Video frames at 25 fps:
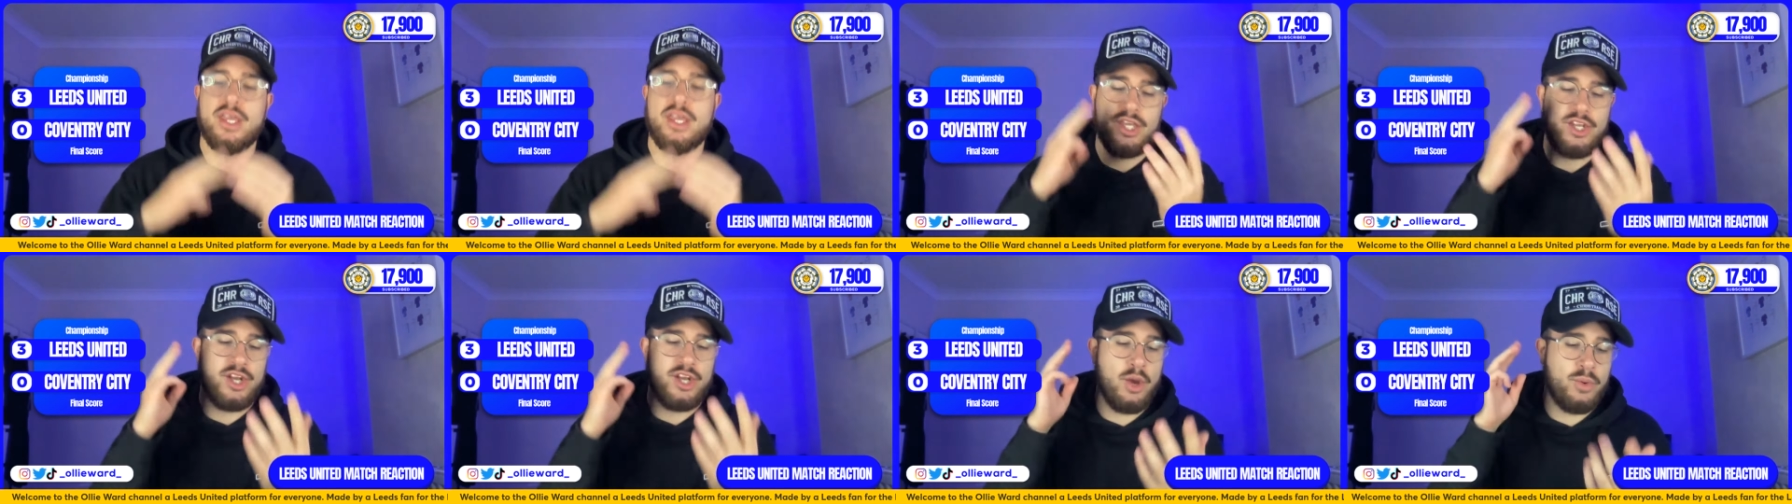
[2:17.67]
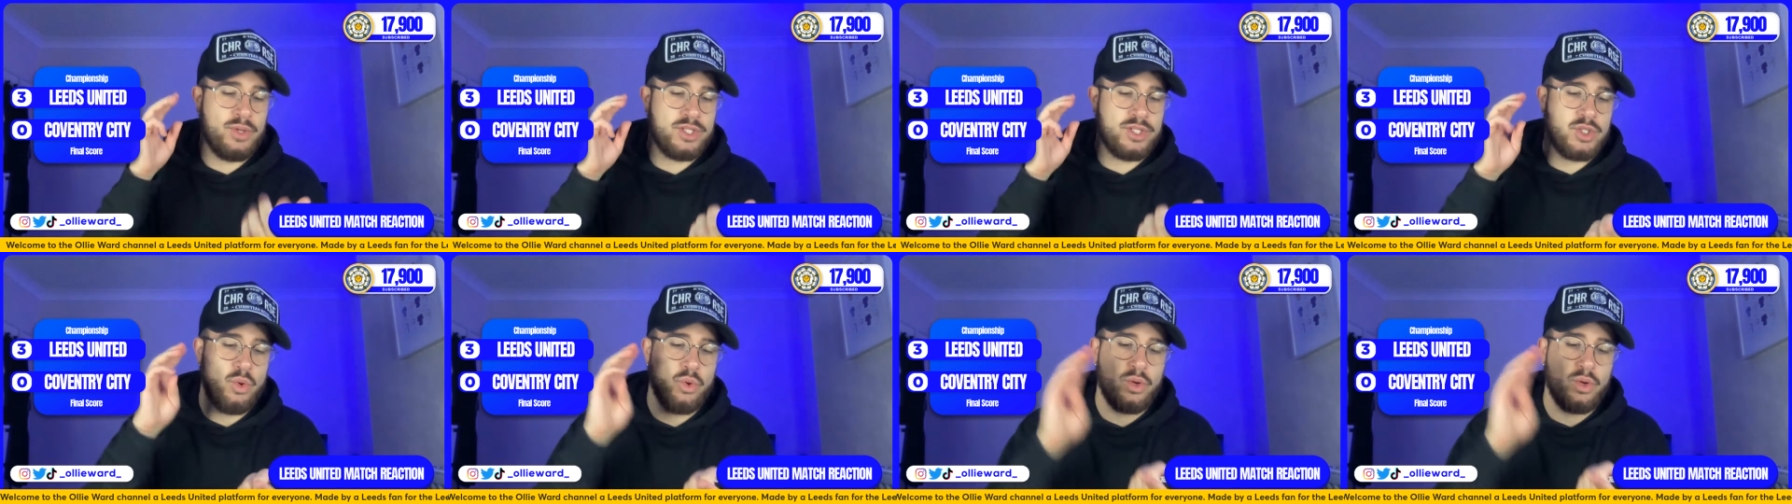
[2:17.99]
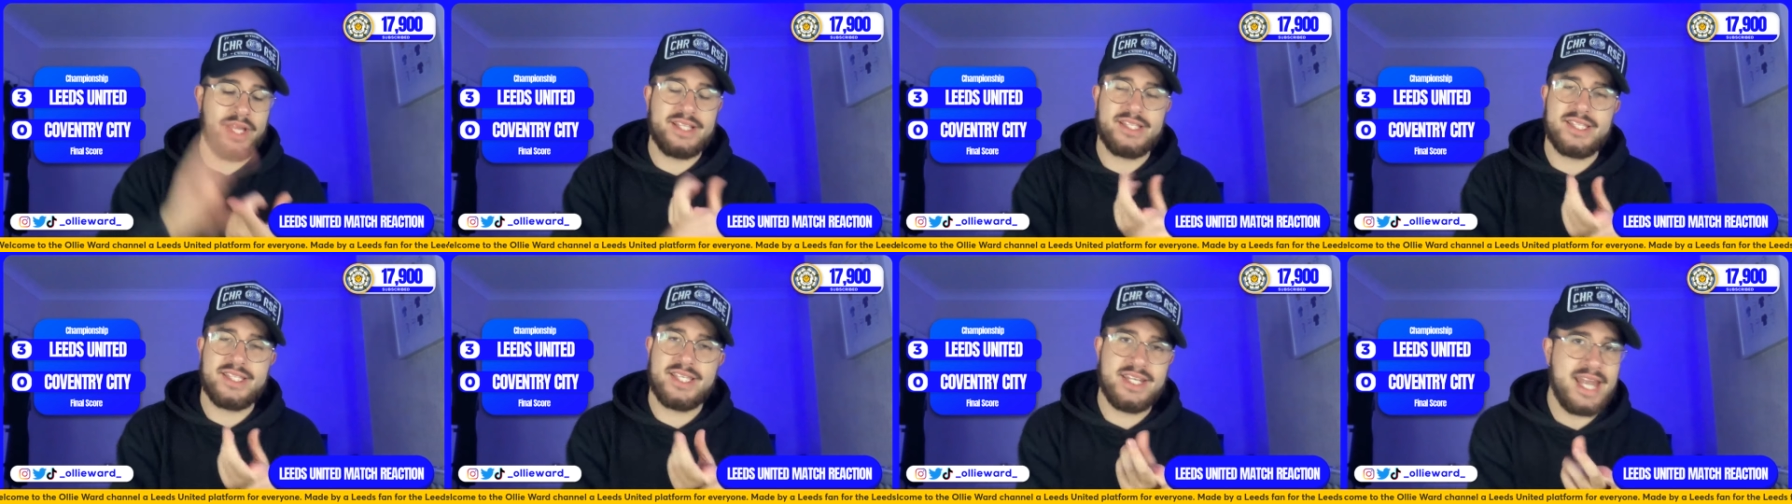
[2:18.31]
You know, we're
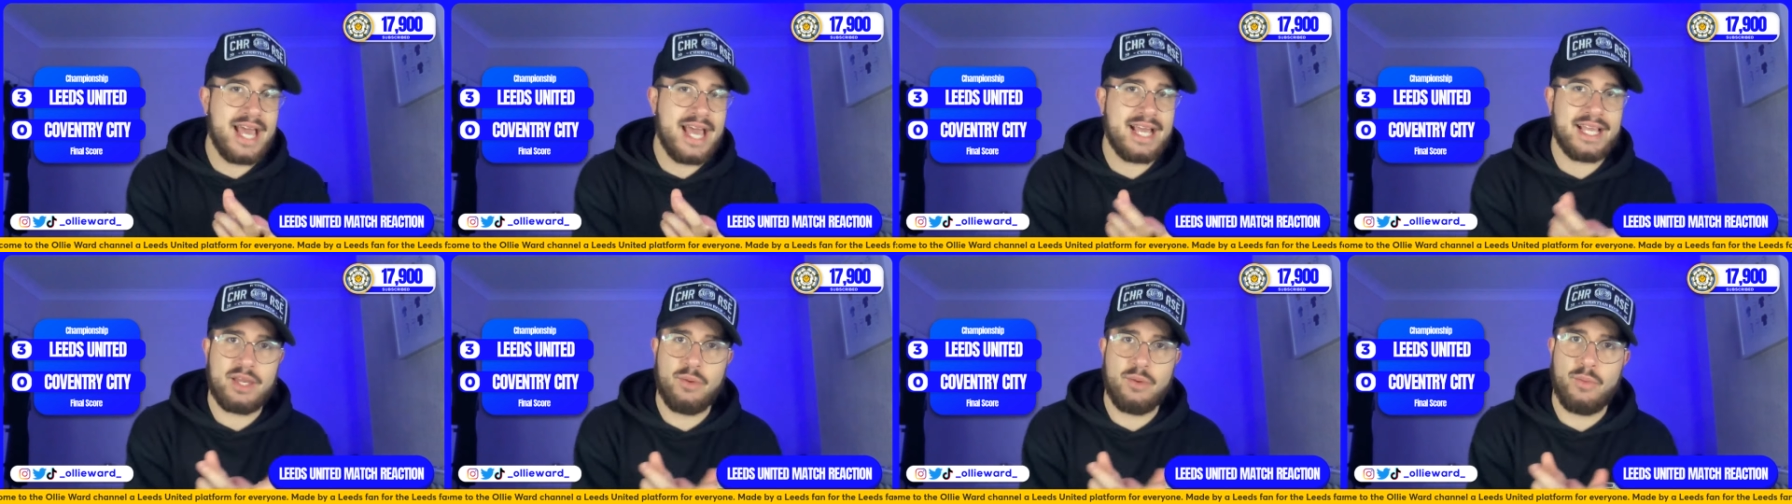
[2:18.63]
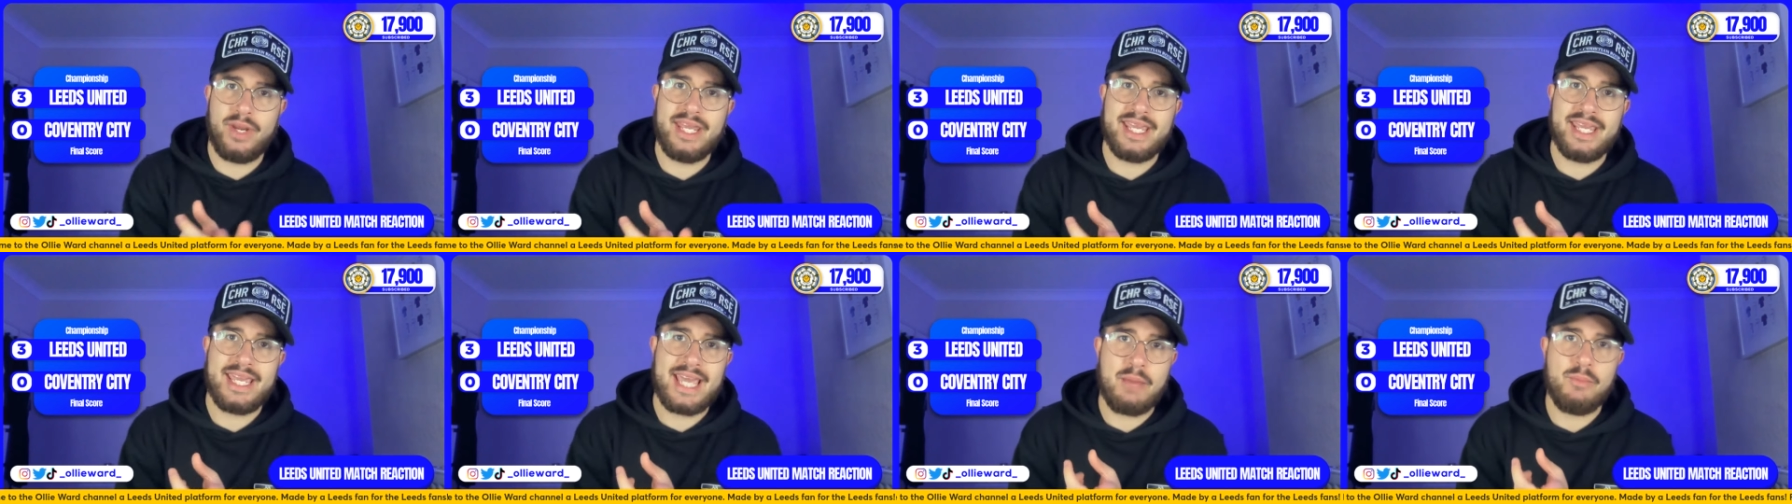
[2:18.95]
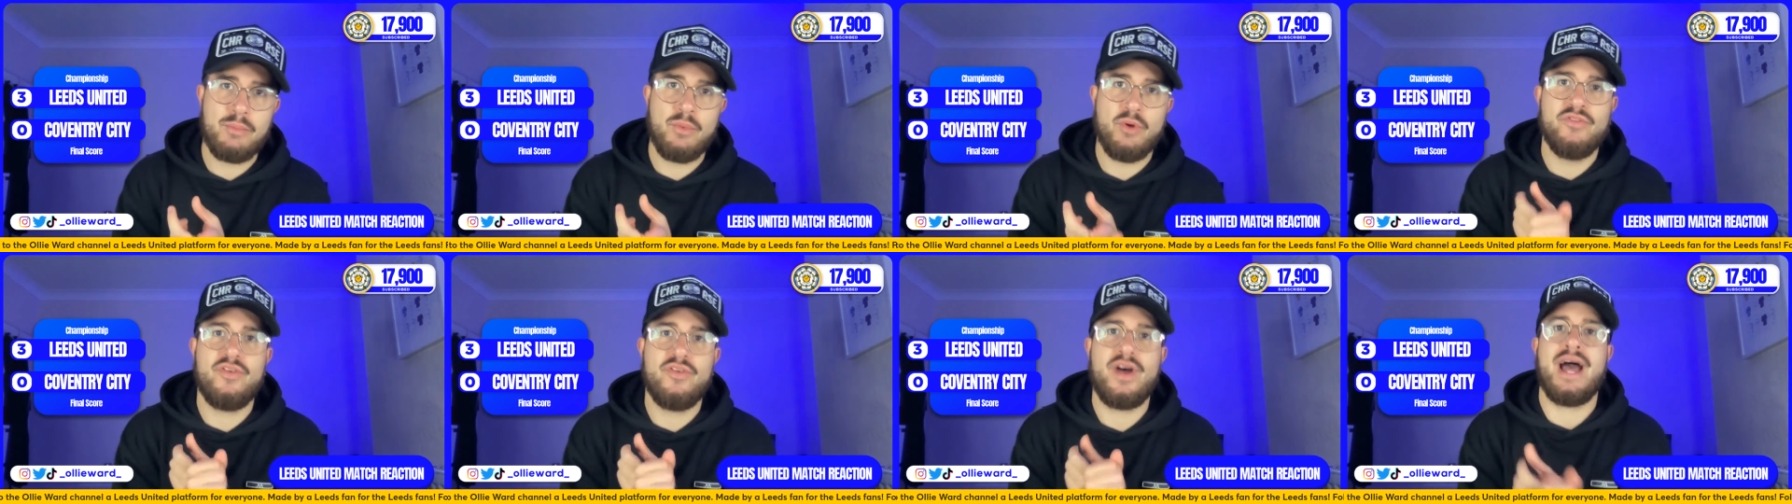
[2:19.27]
talking Tanaka when he
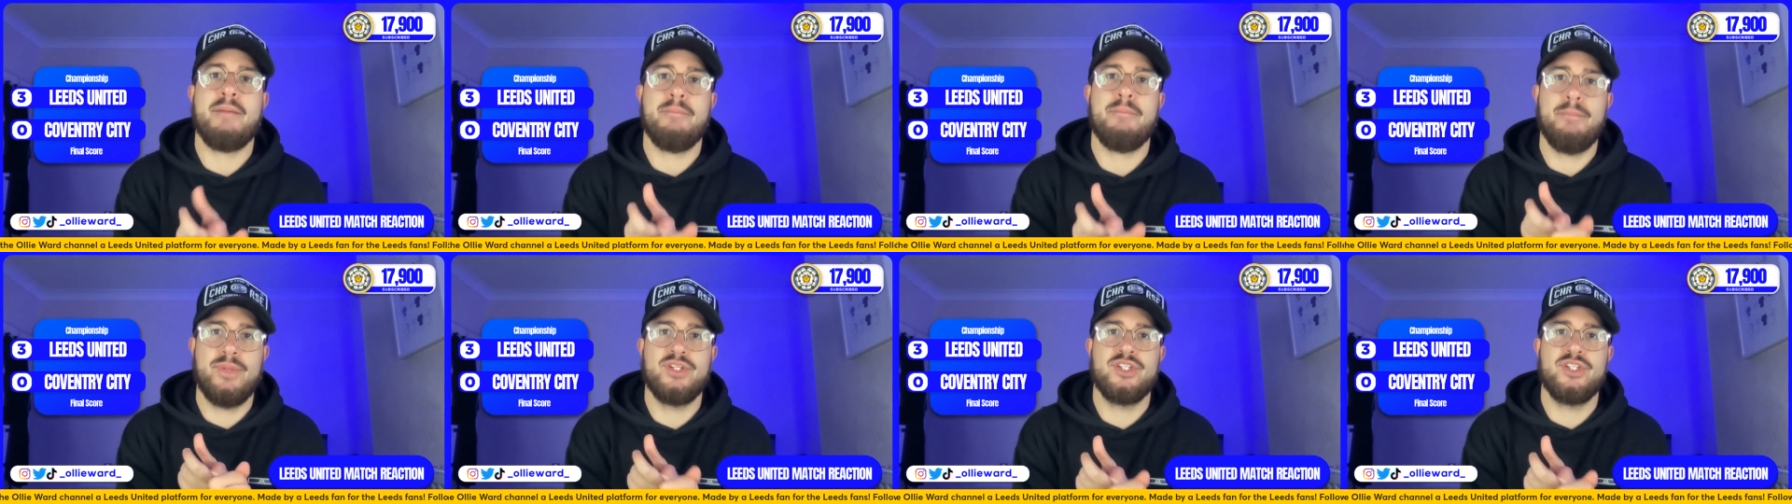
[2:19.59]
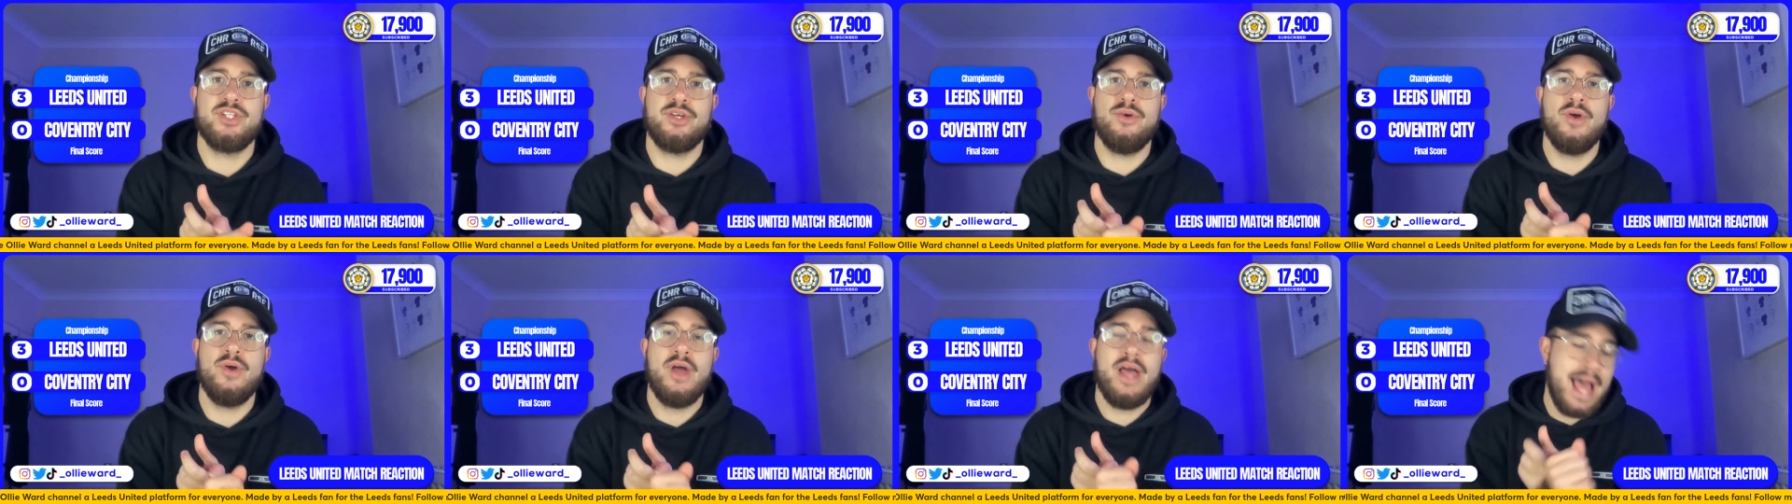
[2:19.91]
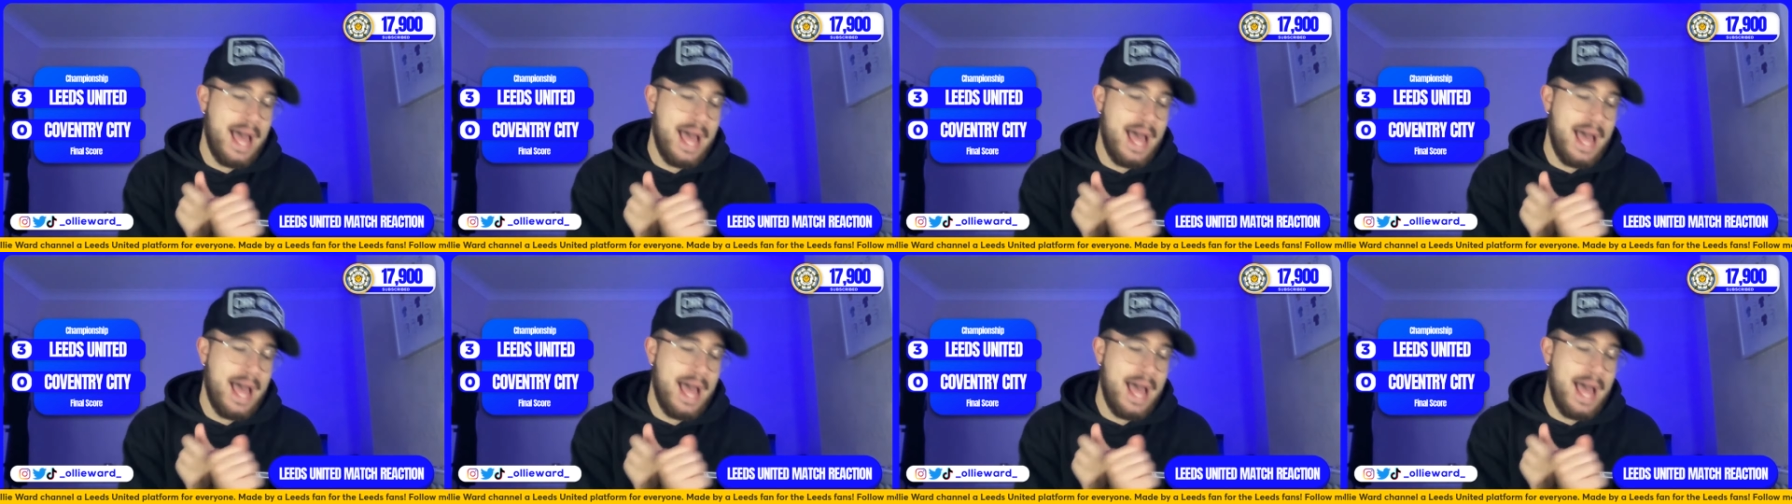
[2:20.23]
came on for Ampadu.